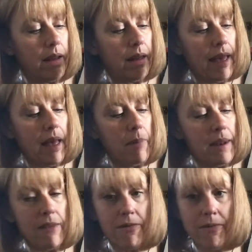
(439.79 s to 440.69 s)
How
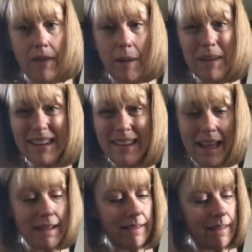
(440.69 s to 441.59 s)
many
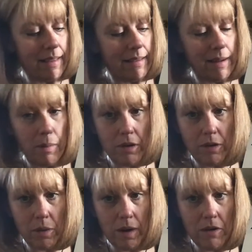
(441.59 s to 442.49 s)
tens in this number?
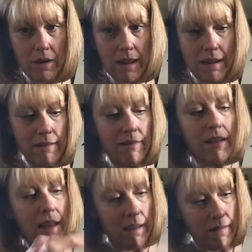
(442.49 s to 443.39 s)

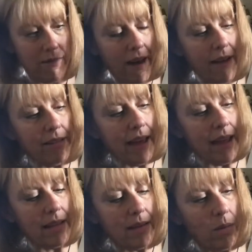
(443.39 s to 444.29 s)
205
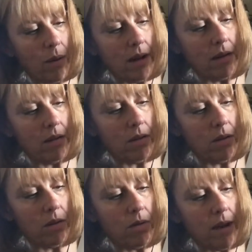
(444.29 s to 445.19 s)
tens. 1,
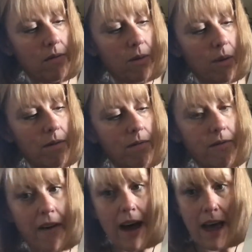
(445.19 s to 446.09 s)
2, 3, 4,
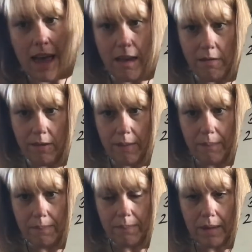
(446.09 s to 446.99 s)
5.
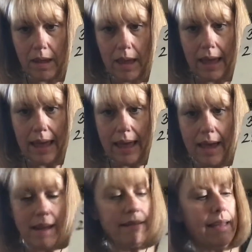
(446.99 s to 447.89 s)

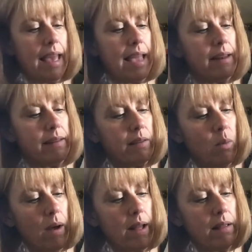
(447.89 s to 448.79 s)
And 8
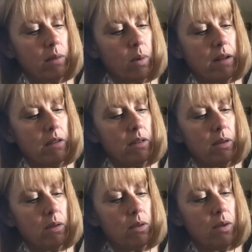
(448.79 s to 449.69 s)
ones. 1,
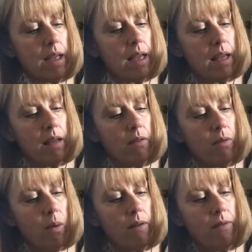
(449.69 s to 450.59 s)
2, 3,
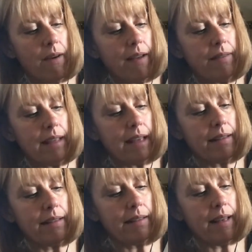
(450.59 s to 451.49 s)
4, 5, 6,
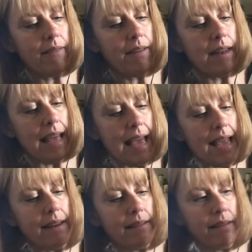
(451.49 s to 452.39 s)
7,
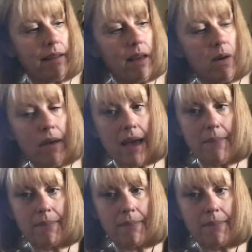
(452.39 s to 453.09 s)
8. Okay.